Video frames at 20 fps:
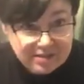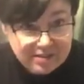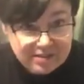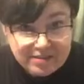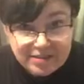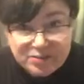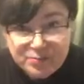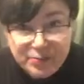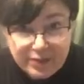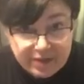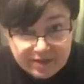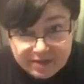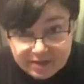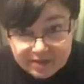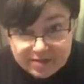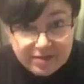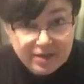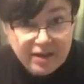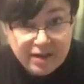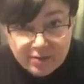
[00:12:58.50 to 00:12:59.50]
spinach,
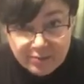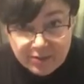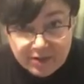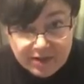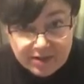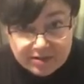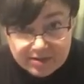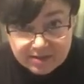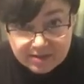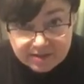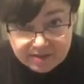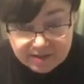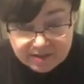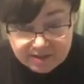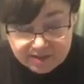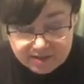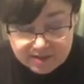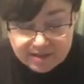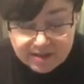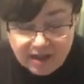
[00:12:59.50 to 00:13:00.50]
caramelized
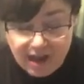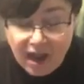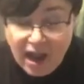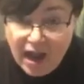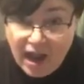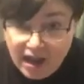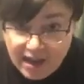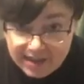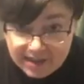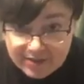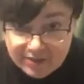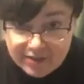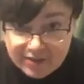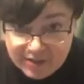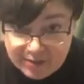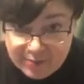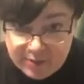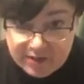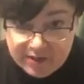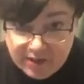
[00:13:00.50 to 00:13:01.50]
onions. I highly
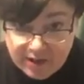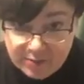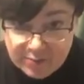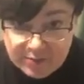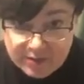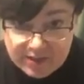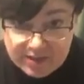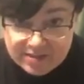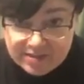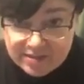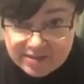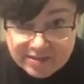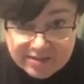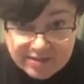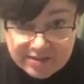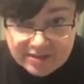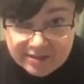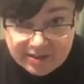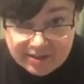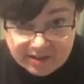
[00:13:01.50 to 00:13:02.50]
recommend caramelized onions in
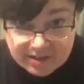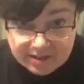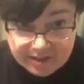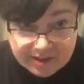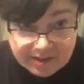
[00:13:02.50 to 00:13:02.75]
anything,